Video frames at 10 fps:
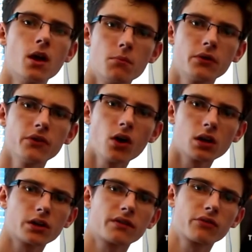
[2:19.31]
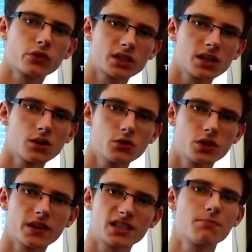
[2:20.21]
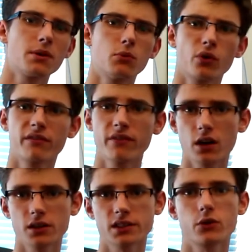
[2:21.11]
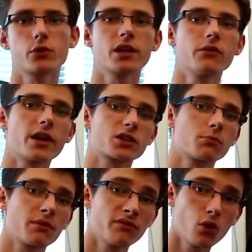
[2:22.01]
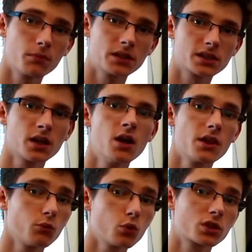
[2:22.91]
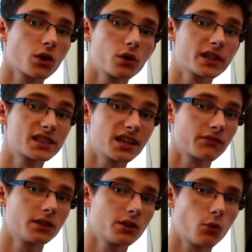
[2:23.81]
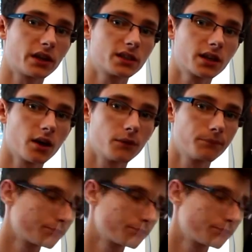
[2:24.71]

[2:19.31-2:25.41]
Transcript: but if you are looking for a solution that's a bit more advanced and will give you extra performance, then water cooling is definitely the way to go.